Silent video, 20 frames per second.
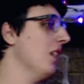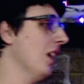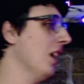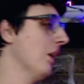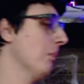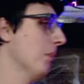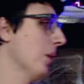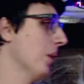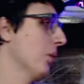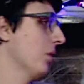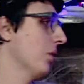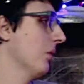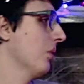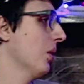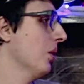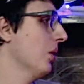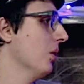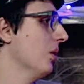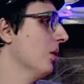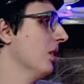at both of
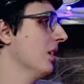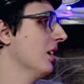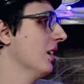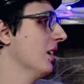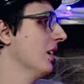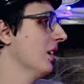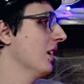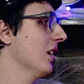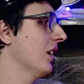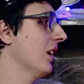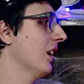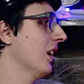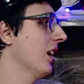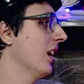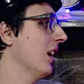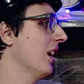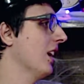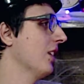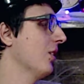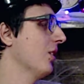you,
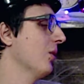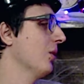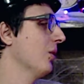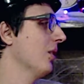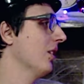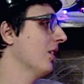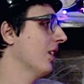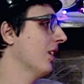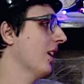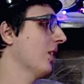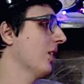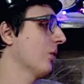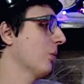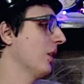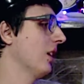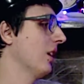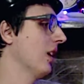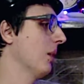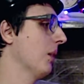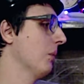and you take 3
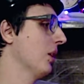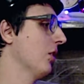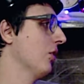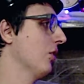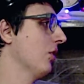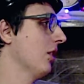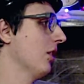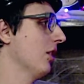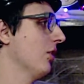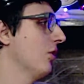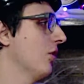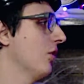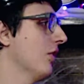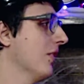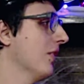damage each. Oh,